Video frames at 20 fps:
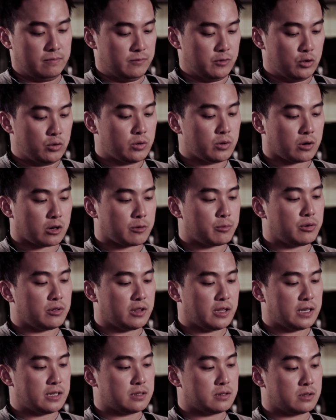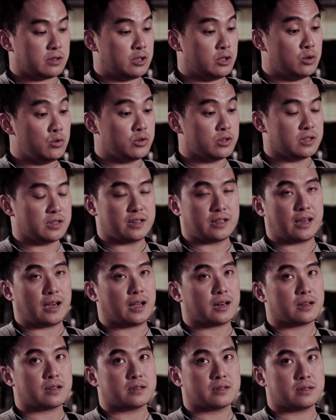New York plays huge into
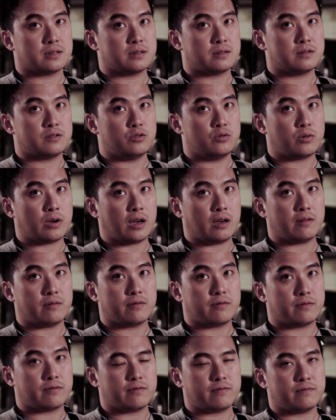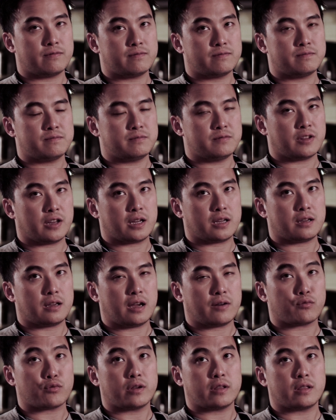that because you have like
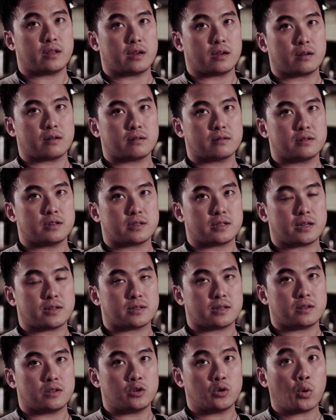everything just outside the